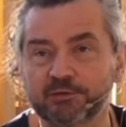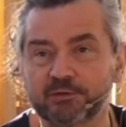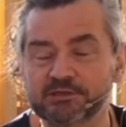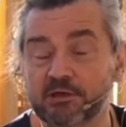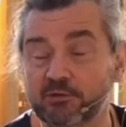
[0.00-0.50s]
Uh,
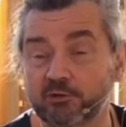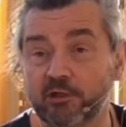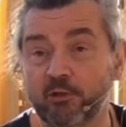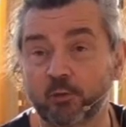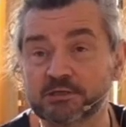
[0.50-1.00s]
there's other
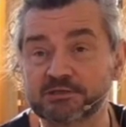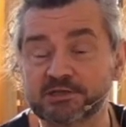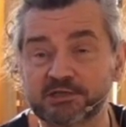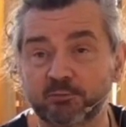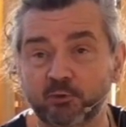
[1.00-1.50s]
other ones.
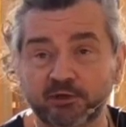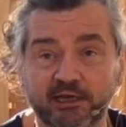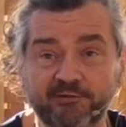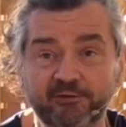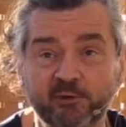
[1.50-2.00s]
There's the
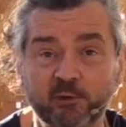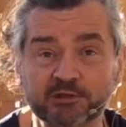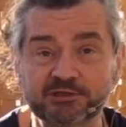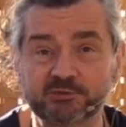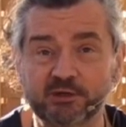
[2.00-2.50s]
embodied living
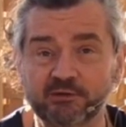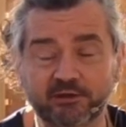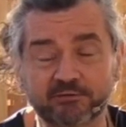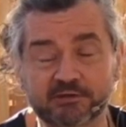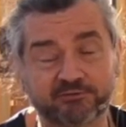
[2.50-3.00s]
ones as well.
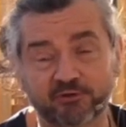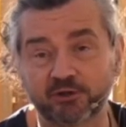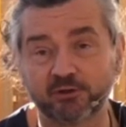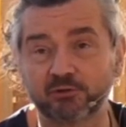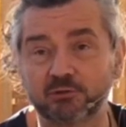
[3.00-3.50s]
There, that's a
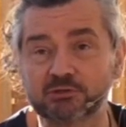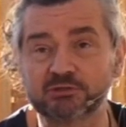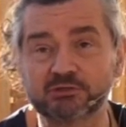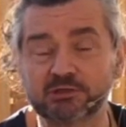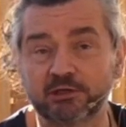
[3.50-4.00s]
very good
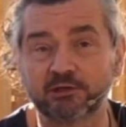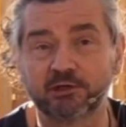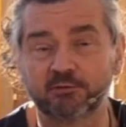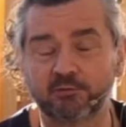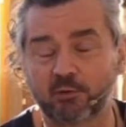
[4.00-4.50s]
course,
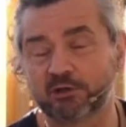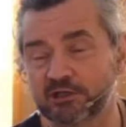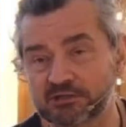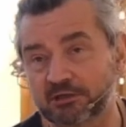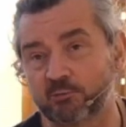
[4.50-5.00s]
and uh, that
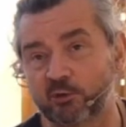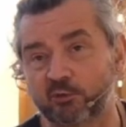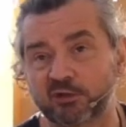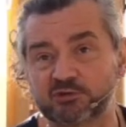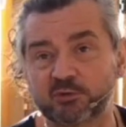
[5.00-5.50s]
one doesn't come
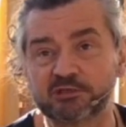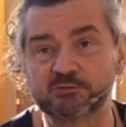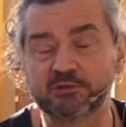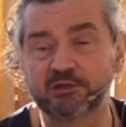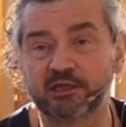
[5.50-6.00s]
with
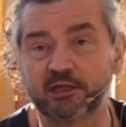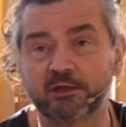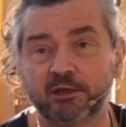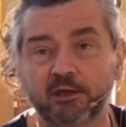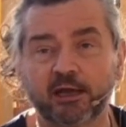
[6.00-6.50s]
one-to-ones. But
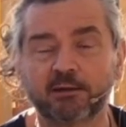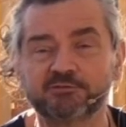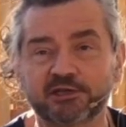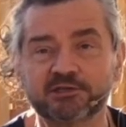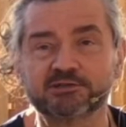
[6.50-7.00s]
the
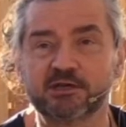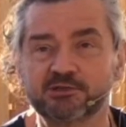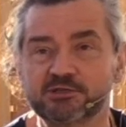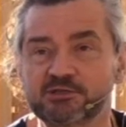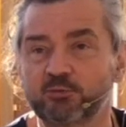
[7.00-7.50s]
haptic
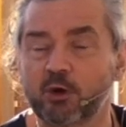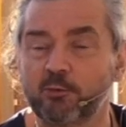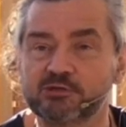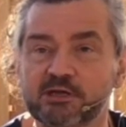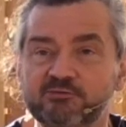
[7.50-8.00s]
intelligence and
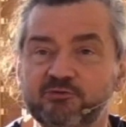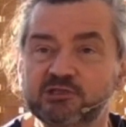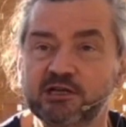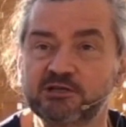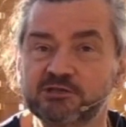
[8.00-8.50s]
proprioceptive
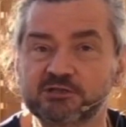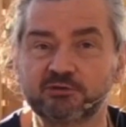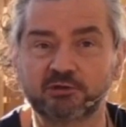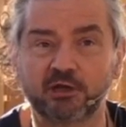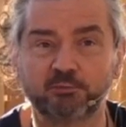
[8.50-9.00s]

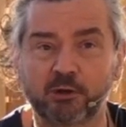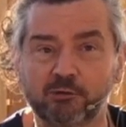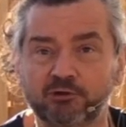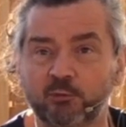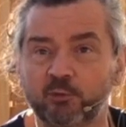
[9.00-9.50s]
intelligence
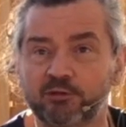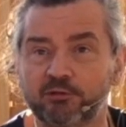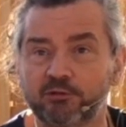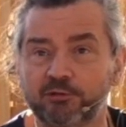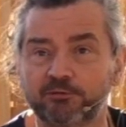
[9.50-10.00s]
both come
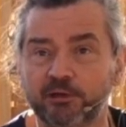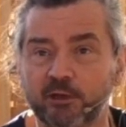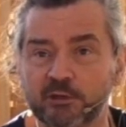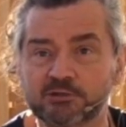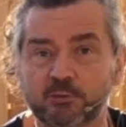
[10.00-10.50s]
with
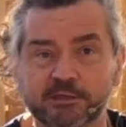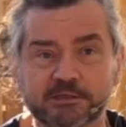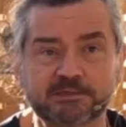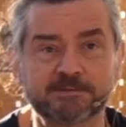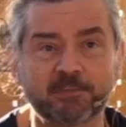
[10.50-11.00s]
three
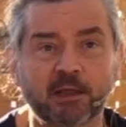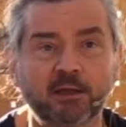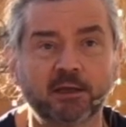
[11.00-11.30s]
one-to-ones.